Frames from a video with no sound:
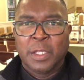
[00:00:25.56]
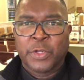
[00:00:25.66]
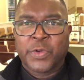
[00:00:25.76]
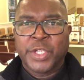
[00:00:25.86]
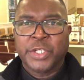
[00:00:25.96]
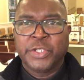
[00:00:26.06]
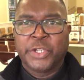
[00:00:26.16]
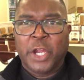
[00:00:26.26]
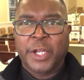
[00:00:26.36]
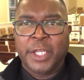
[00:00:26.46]
The Christian
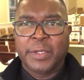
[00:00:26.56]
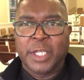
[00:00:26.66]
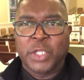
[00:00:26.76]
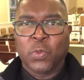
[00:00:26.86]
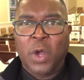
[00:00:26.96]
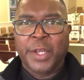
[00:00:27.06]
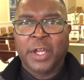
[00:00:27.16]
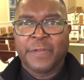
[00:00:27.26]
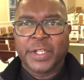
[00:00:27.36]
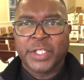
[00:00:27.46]
journey is one
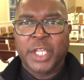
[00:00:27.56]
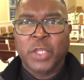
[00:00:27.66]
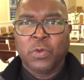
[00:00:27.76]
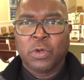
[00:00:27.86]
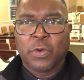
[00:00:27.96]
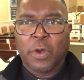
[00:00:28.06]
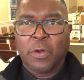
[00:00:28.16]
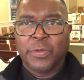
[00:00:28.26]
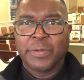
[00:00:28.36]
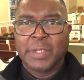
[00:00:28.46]
of continual
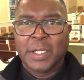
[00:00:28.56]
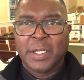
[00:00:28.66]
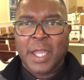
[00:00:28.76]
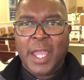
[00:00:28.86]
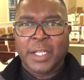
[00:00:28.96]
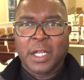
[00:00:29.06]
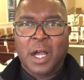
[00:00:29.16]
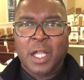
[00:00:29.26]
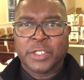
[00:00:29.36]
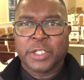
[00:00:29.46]
growth, and
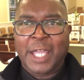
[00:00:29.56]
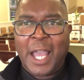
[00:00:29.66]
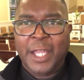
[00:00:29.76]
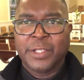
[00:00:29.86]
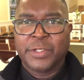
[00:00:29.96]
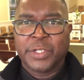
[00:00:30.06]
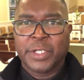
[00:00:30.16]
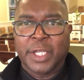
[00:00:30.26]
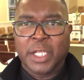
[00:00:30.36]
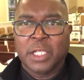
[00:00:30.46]
God's
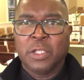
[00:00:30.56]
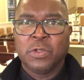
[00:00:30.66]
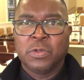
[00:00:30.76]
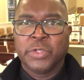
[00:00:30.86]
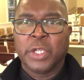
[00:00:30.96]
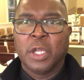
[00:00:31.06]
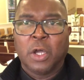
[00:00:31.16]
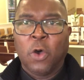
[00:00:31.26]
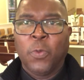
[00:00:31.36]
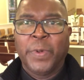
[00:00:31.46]
guidance includes
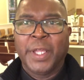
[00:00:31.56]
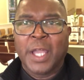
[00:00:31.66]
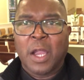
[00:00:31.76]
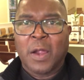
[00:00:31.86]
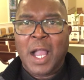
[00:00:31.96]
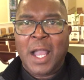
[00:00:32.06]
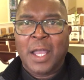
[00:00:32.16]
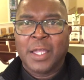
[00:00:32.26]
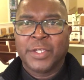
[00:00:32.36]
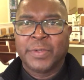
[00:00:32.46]
opening our
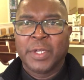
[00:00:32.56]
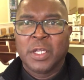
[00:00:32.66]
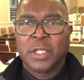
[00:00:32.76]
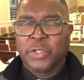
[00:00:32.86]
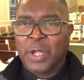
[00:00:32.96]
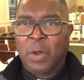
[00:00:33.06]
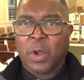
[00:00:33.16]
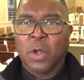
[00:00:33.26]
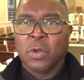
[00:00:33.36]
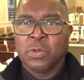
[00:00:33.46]
eyes to
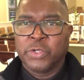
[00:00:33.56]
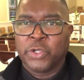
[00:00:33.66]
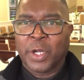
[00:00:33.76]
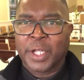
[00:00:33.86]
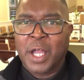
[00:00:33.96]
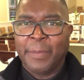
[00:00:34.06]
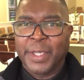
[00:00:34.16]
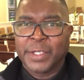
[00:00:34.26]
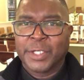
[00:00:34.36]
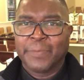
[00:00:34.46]
our own
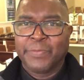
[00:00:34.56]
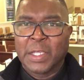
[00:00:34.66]
shortcomings.